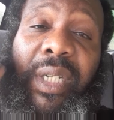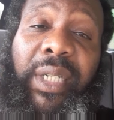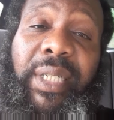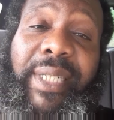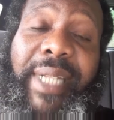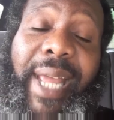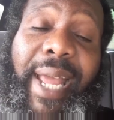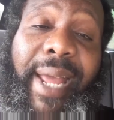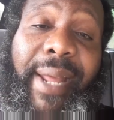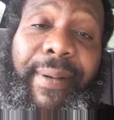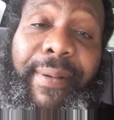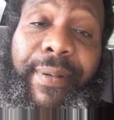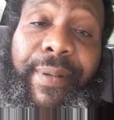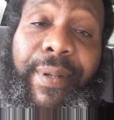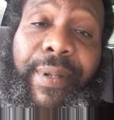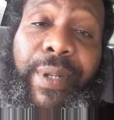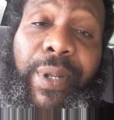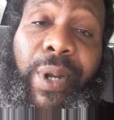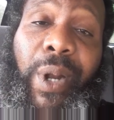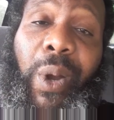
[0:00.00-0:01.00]
that,
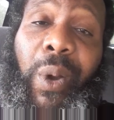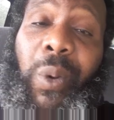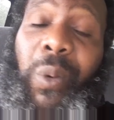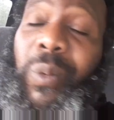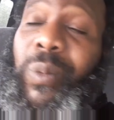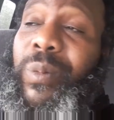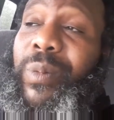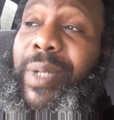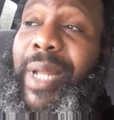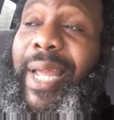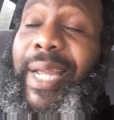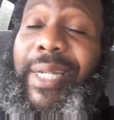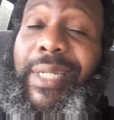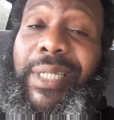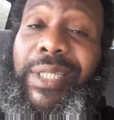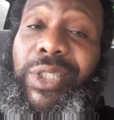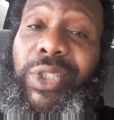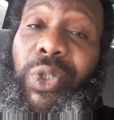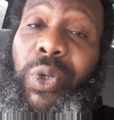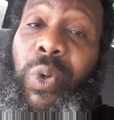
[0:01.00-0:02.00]
like
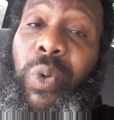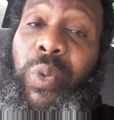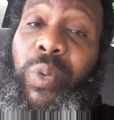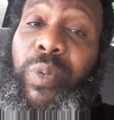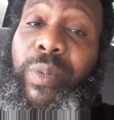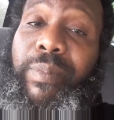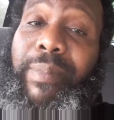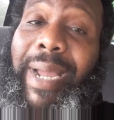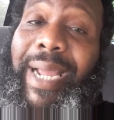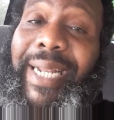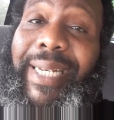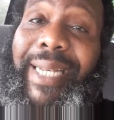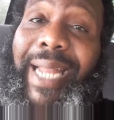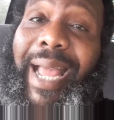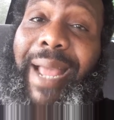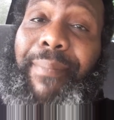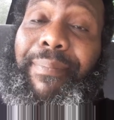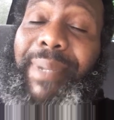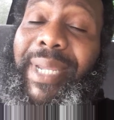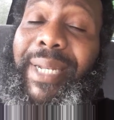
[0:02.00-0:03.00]
this dude might
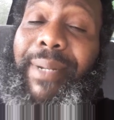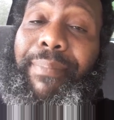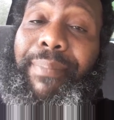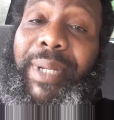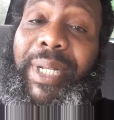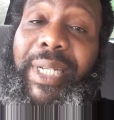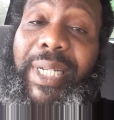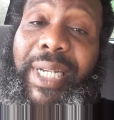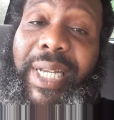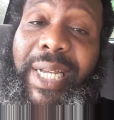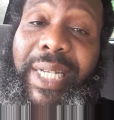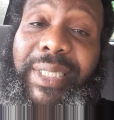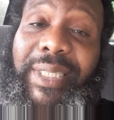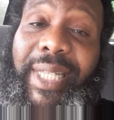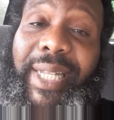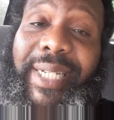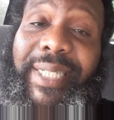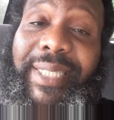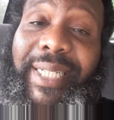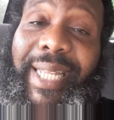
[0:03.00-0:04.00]
not be the bill of goods
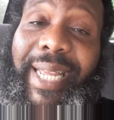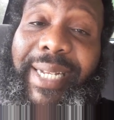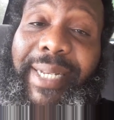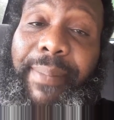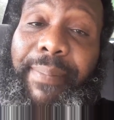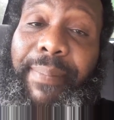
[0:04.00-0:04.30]
that he's led to